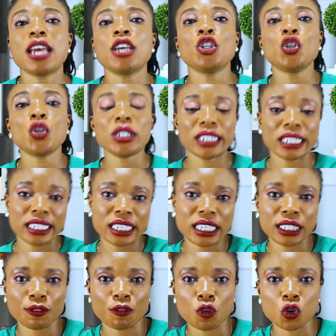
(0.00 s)
Using
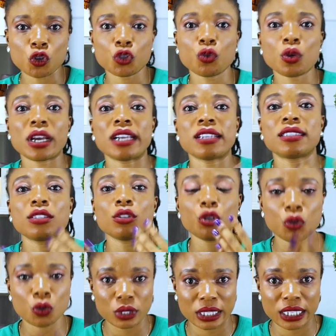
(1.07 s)
these phones, you can still
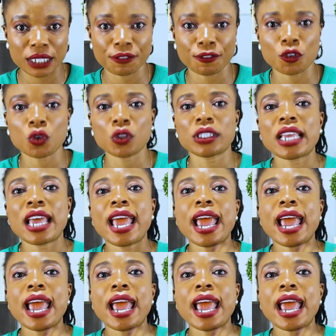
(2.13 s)
use these phones